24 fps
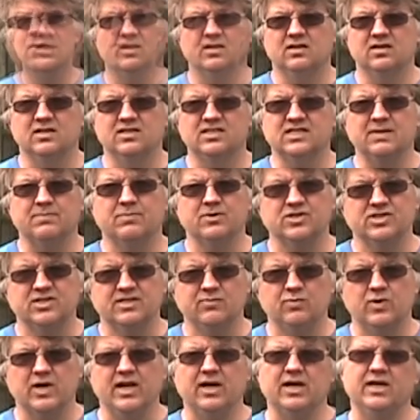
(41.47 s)
The simplest
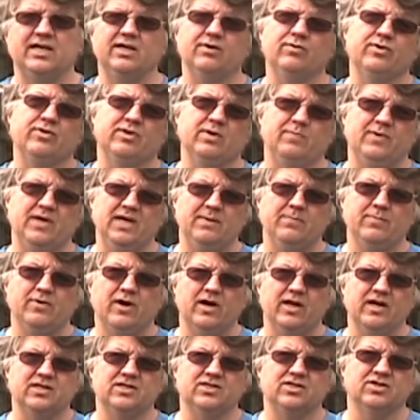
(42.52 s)
way to deal with the peat
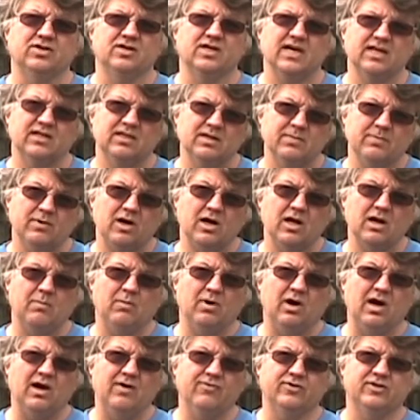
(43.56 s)
pot is to cut the bottom
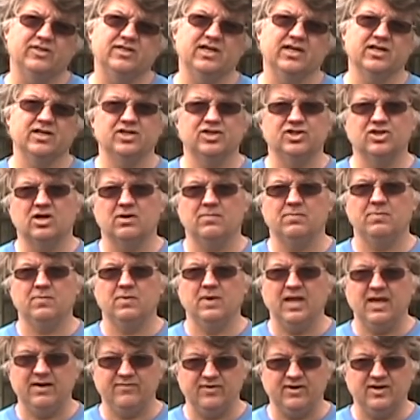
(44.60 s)
off and take a sharp,
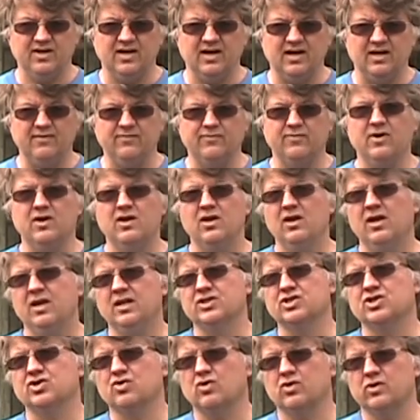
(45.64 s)
heavy knife
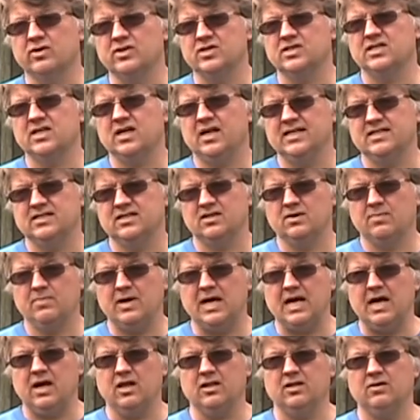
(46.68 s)
and score the sides of the
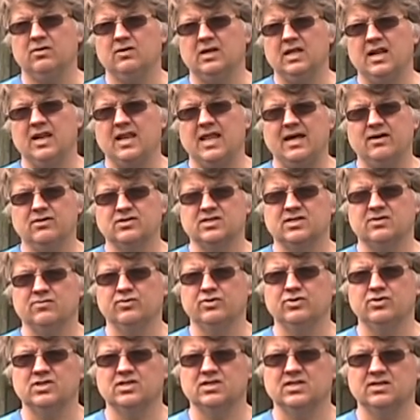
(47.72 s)
pot that allows the
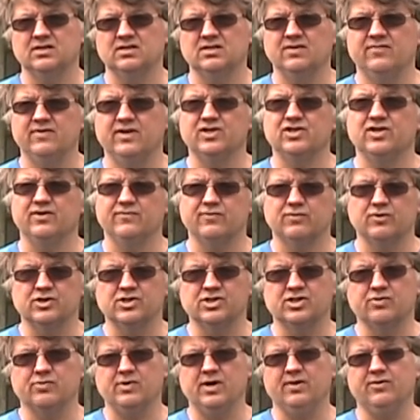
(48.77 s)
roots to eventually force
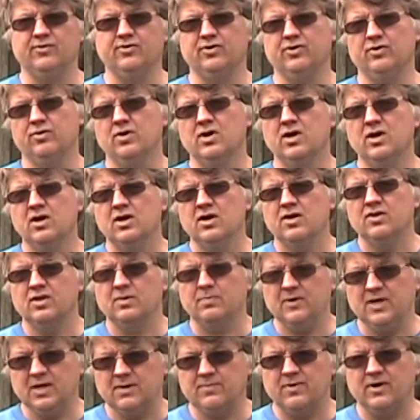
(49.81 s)
their way through. The
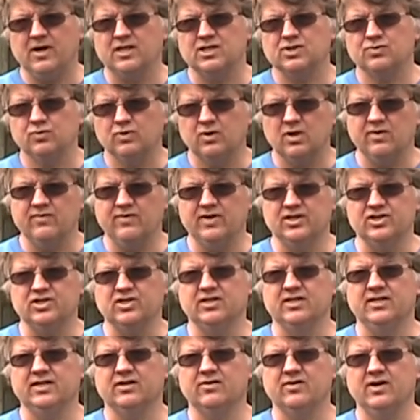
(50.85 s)
peat pots will
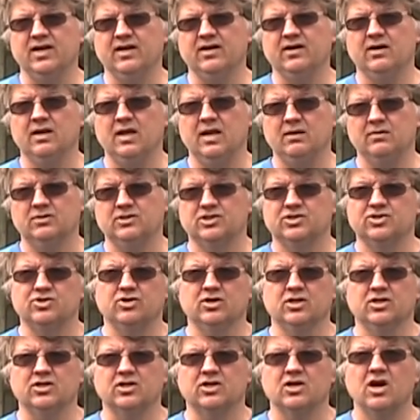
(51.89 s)
eventually degrade and just
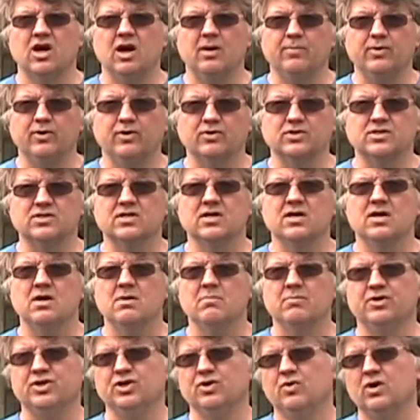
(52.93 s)
turn into compost,
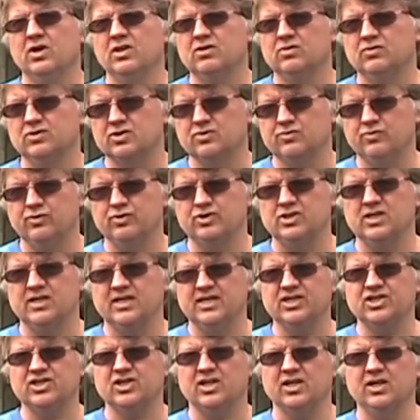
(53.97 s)
but you want those roots
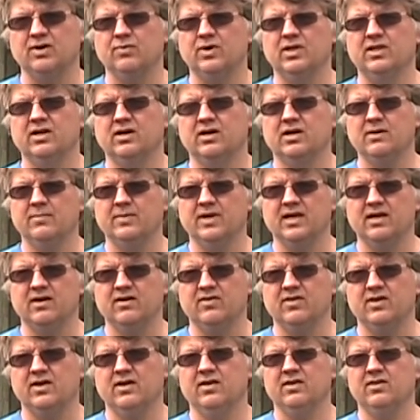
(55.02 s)
initially, when they're coming out
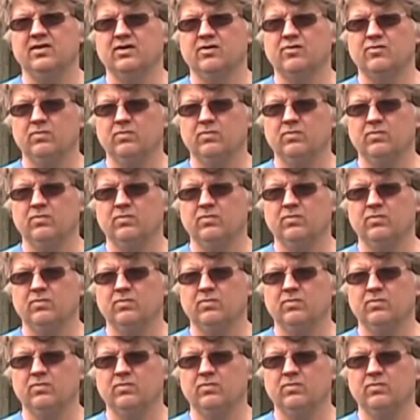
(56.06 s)
of the